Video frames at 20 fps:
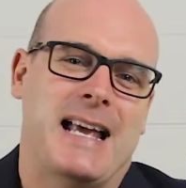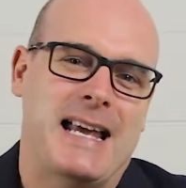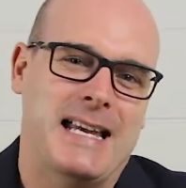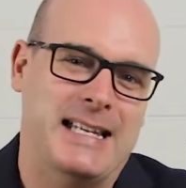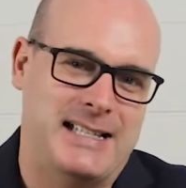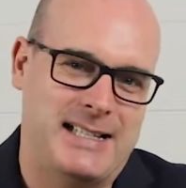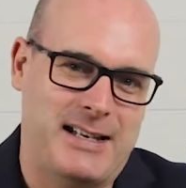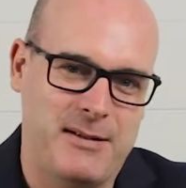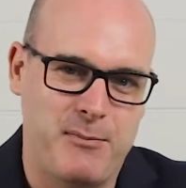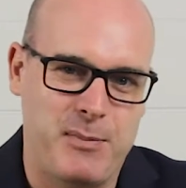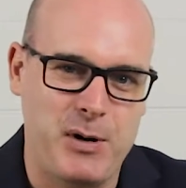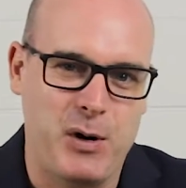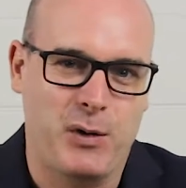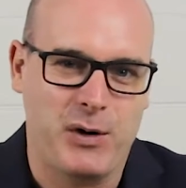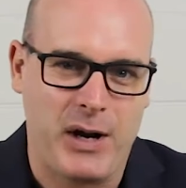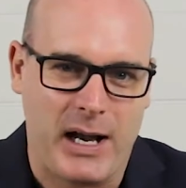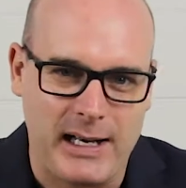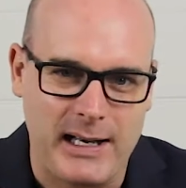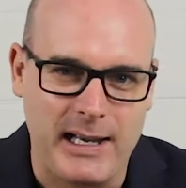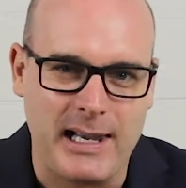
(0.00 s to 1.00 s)
is to
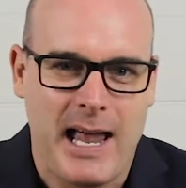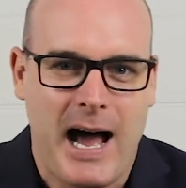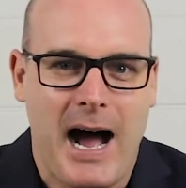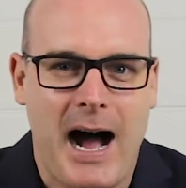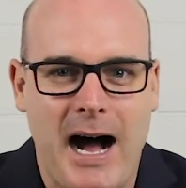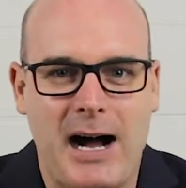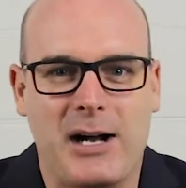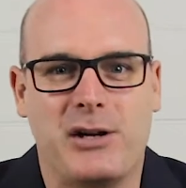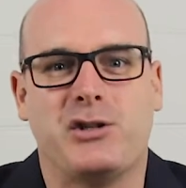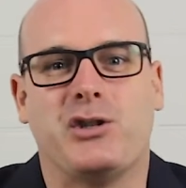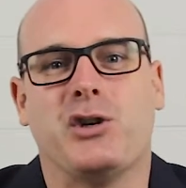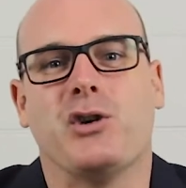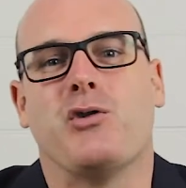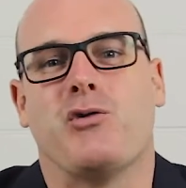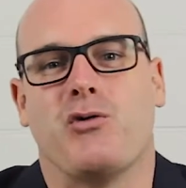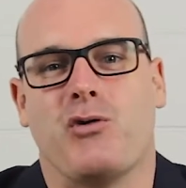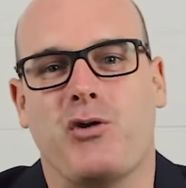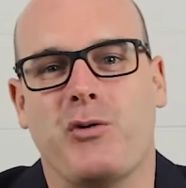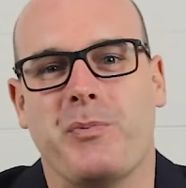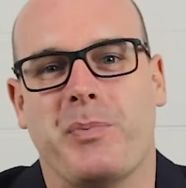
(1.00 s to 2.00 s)
build a large
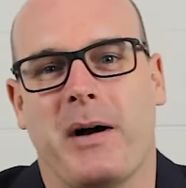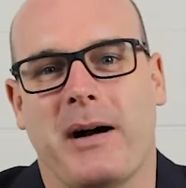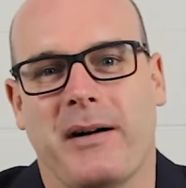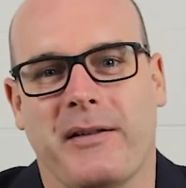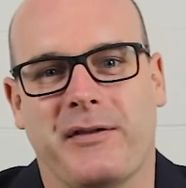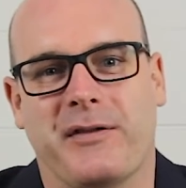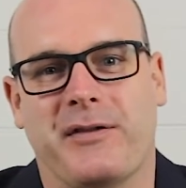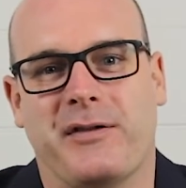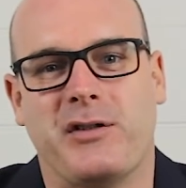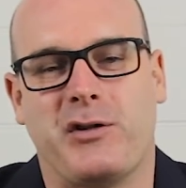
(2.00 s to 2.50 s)
group of